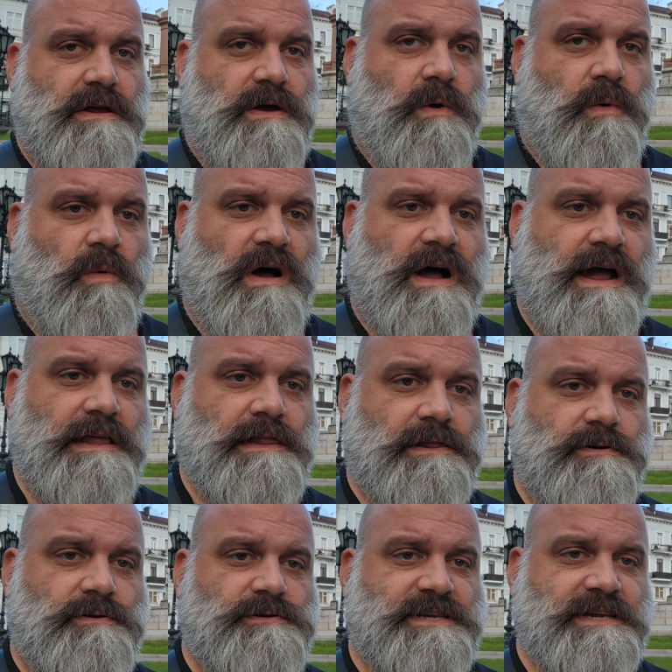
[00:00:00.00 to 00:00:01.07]
why
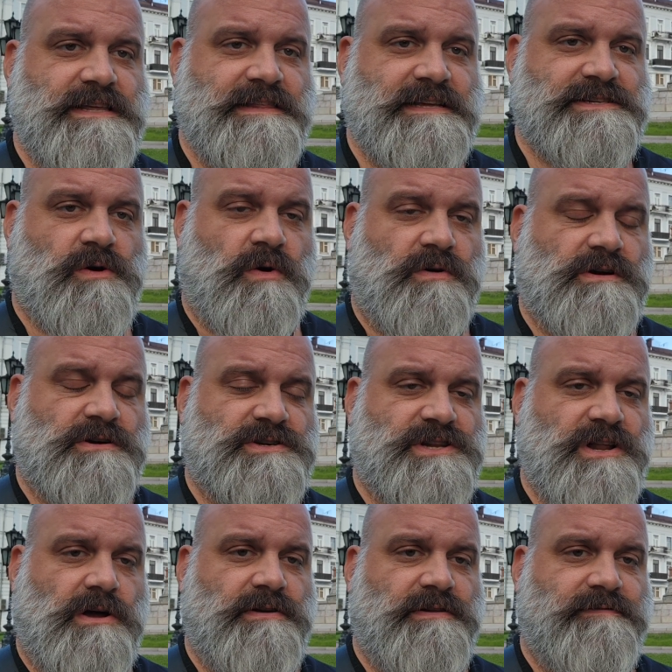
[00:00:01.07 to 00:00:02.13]
losing this
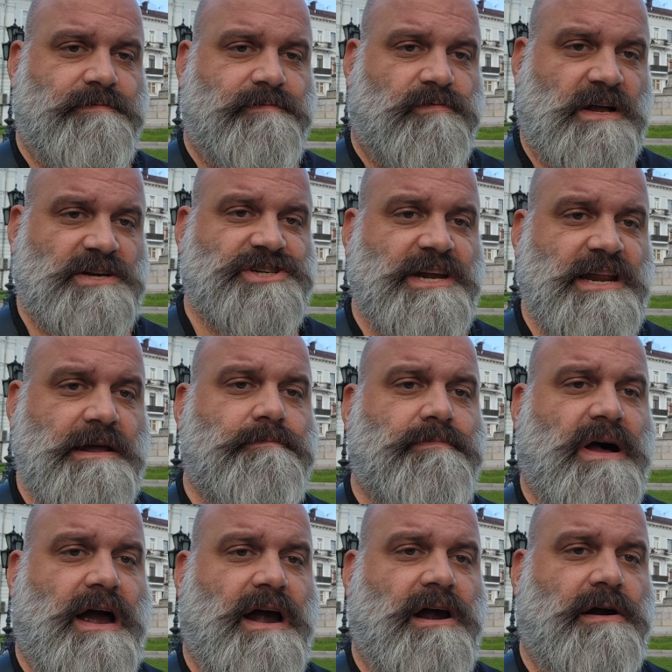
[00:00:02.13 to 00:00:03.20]
cornerstone of Russian
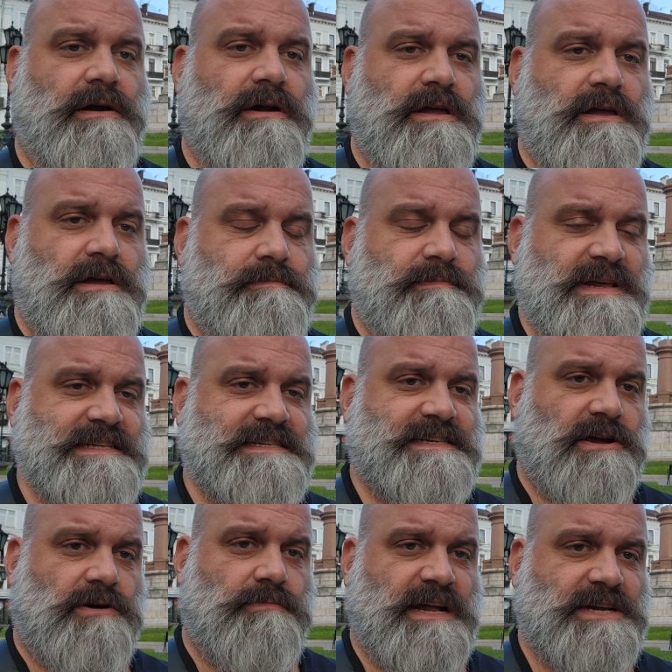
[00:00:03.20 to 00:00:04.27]
Empire means
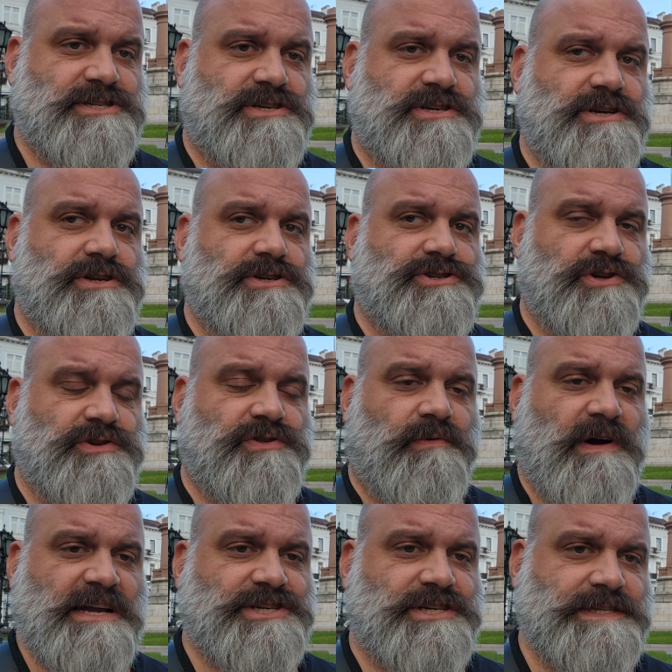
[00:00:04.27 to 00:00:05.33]
so much to the
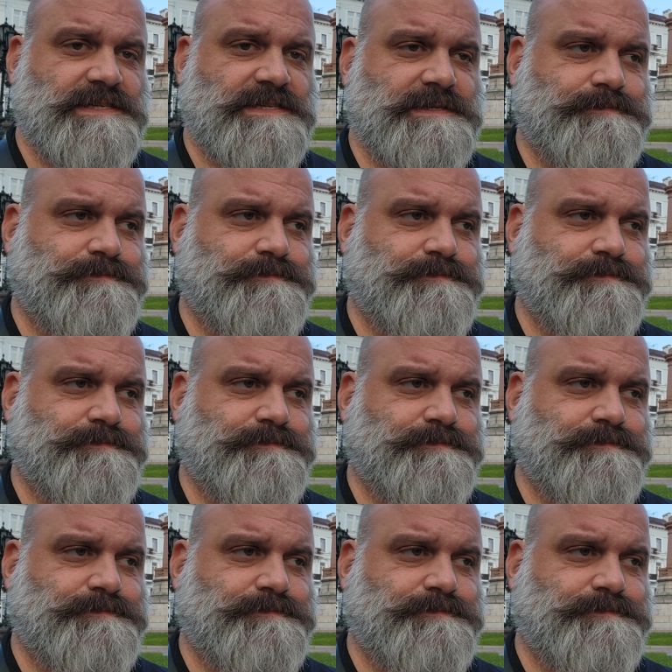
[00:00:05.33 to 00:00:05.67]
Russians.